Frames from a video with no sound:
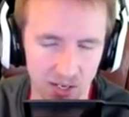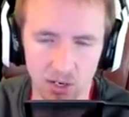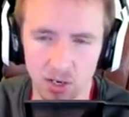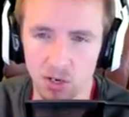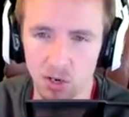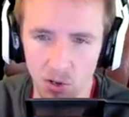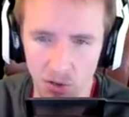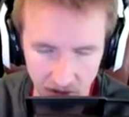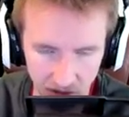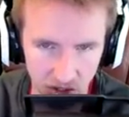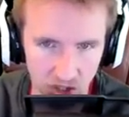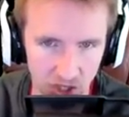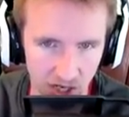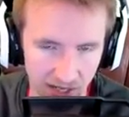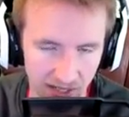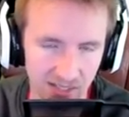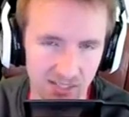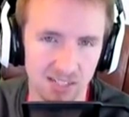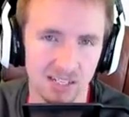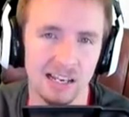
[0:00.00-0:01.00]
not
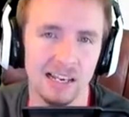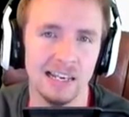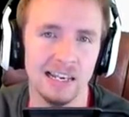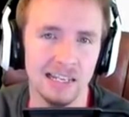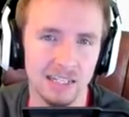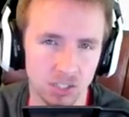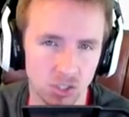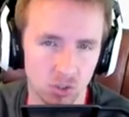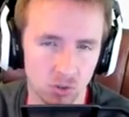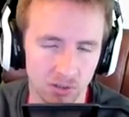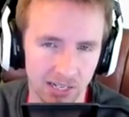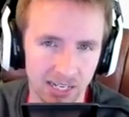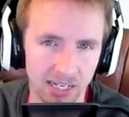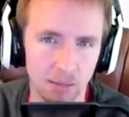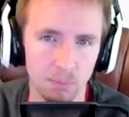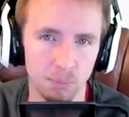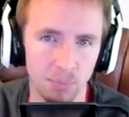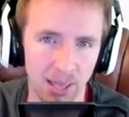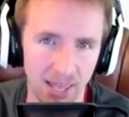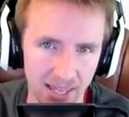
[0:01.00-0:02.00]
just literally
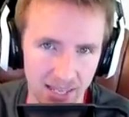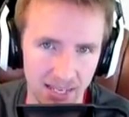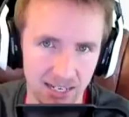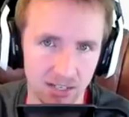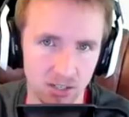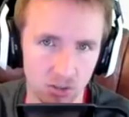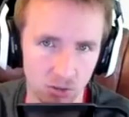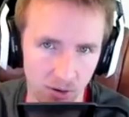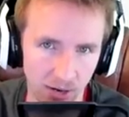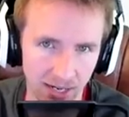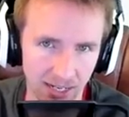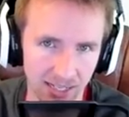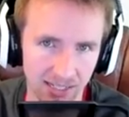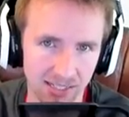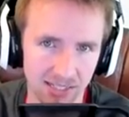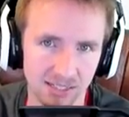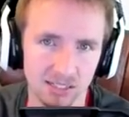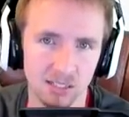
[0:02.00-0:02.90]
paying credits